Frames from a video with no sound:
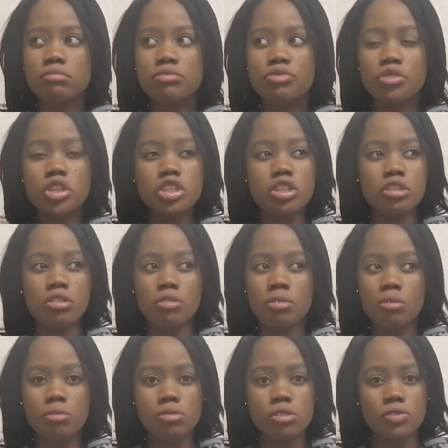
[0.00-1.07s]
reaching your
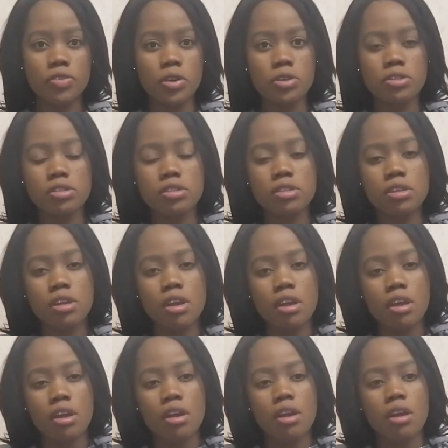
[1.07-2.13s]
goals first
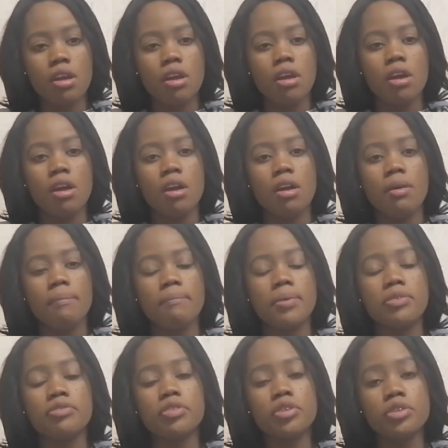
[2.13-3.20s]

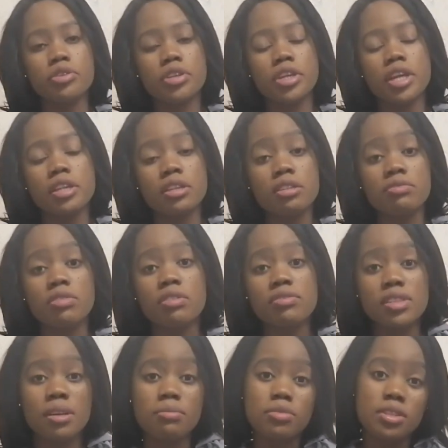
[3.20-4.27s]
before you can involve
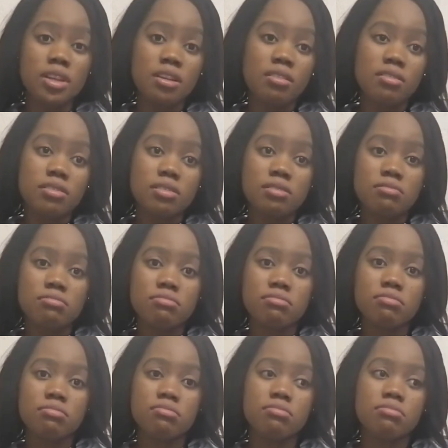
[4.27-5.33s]
somebody else.
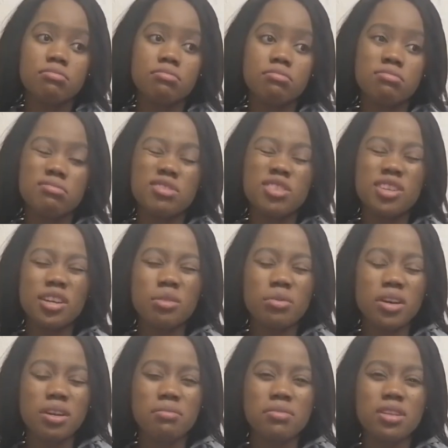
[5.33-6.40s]
You get
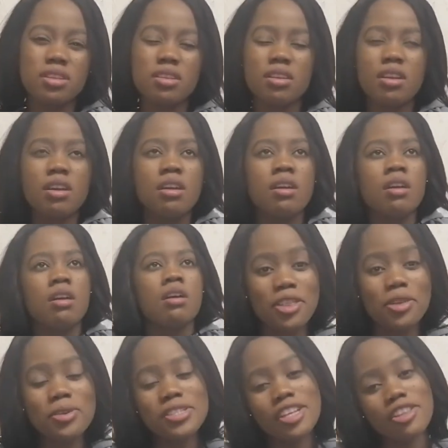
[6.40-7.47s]
what I mean?
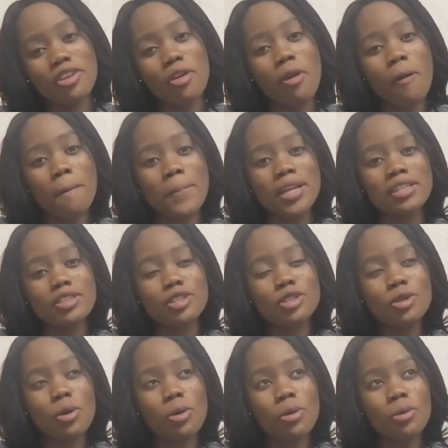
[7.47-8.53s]
Those are the comments.
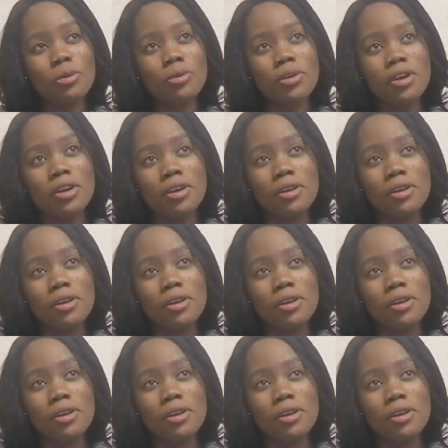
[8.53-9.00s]
So